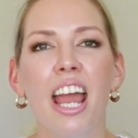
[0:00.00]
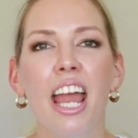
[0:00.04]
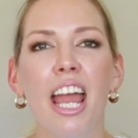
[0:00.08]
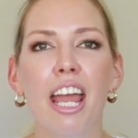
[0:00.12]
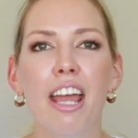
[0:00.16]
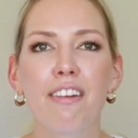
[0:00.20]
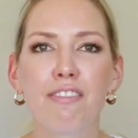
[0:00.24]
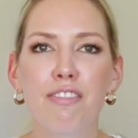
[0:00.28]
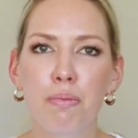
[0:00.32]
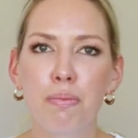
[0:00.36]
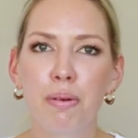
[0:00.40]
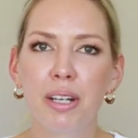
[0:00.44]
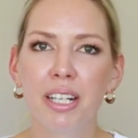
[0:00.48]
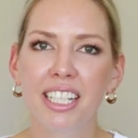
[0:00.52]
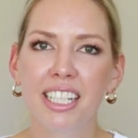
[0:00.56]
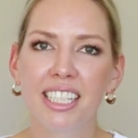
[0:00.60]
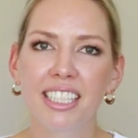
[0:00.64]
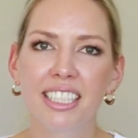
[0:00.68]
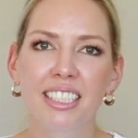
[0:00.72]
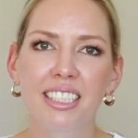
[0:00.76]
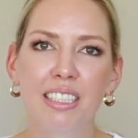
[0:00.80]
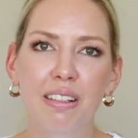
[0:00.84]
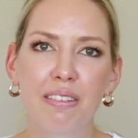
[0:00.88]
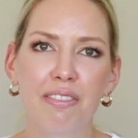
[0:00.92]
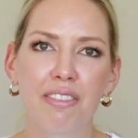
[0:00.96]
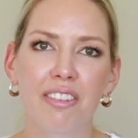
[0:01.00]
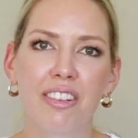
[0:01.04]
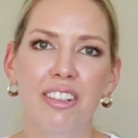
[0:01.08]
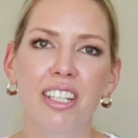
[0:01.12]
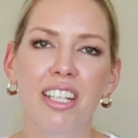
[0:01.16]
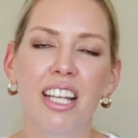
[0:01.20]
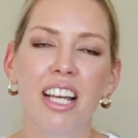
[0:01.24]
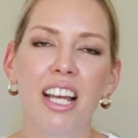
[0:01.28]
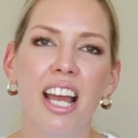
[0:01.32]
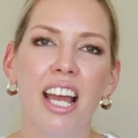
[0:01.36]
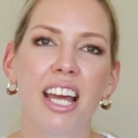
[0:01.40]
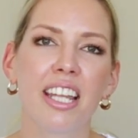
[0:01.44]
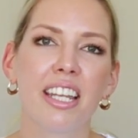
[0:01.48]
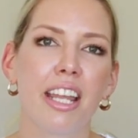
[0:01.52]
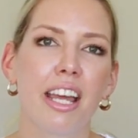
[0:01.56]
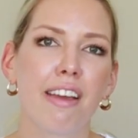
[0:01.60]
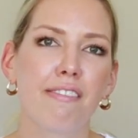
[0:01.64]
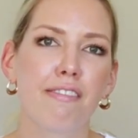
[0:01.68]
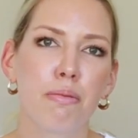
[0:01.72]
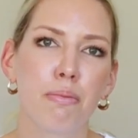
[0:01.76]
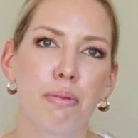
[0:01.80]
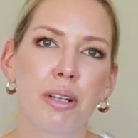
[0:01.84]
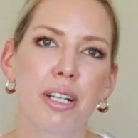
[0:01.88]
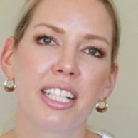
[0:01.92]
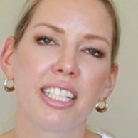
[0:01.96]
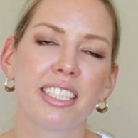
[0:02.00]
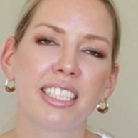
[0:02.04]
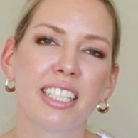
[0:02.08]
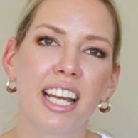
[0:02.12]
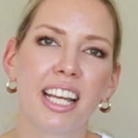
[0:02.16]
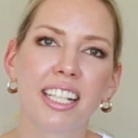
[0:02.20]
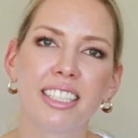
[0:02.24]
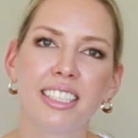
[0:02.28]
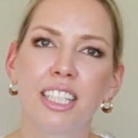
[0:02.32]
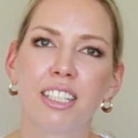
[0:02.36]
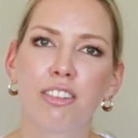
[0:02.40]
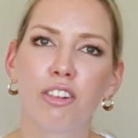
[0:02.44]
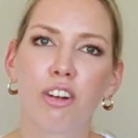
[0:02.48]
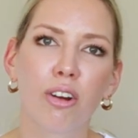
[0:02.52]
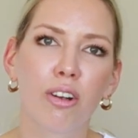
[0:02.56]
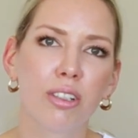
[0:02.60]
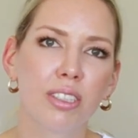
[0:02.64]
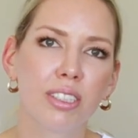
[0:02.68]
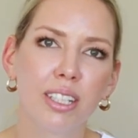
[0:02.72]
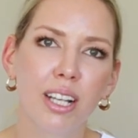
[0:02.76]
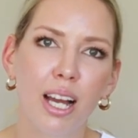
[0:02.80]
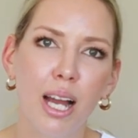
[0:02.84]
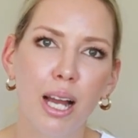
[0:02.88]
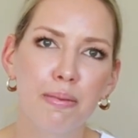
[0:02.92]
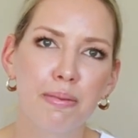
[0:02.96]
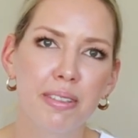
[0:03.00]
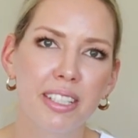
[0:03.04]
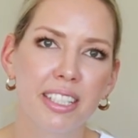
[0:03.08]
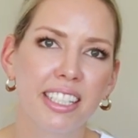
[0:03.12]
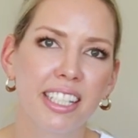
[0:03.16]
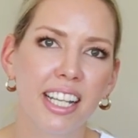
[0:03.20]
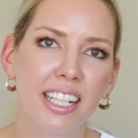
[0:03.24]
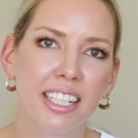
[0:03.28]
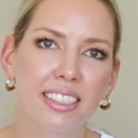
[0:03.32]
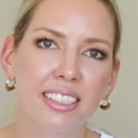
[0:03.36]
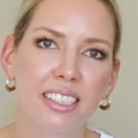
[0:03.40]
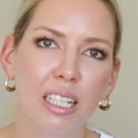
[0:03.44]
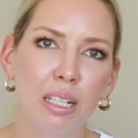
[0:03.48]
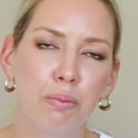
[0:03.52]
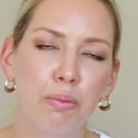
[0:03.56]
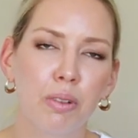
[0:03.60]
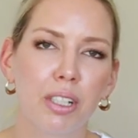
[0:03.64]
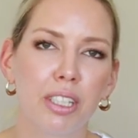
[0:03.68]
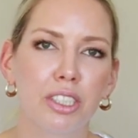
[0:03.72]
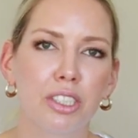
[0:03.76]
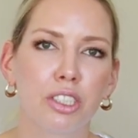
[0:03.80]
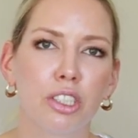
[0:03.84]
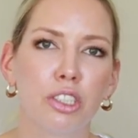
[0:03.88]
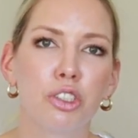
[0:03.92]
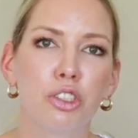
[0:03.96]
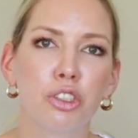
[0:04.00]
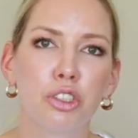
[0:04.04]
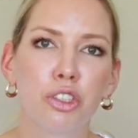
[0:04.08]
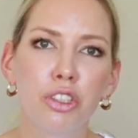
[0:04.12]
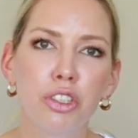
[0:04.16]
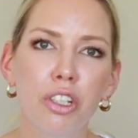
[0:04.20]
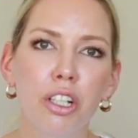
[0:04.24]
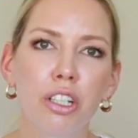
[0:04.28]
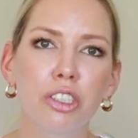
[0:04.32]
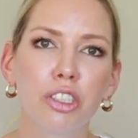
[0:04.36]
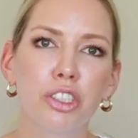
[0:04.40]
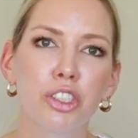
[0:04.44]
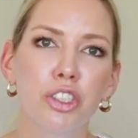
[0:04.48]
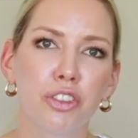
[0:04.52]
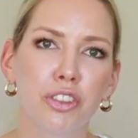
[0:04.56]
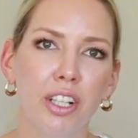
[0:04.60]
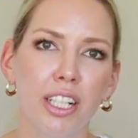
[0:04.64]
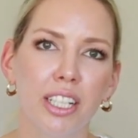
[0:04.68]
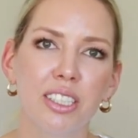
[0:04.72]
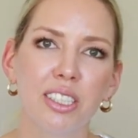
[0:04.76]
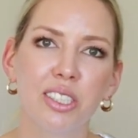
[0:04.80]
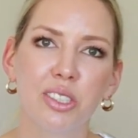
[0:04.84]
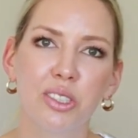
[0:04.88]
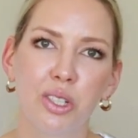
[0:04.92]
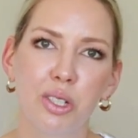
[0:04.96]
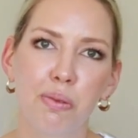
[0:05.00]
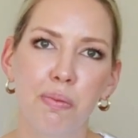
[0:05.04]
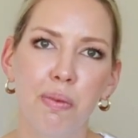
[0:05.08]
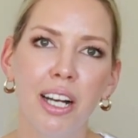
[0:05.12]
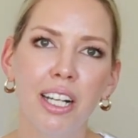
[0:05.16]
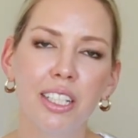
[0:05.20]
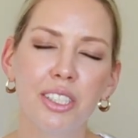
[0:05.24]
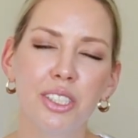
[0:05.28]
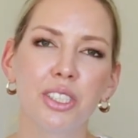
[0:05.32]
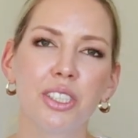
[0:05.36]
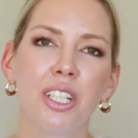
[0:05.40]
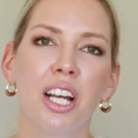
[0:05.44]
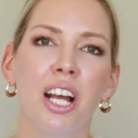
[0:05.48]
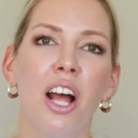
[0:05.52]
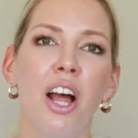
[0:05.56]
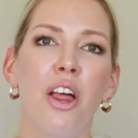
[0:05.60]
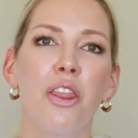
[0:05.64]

Everybody is different and everybody takes their own time to get somewhere. So do not stress too much.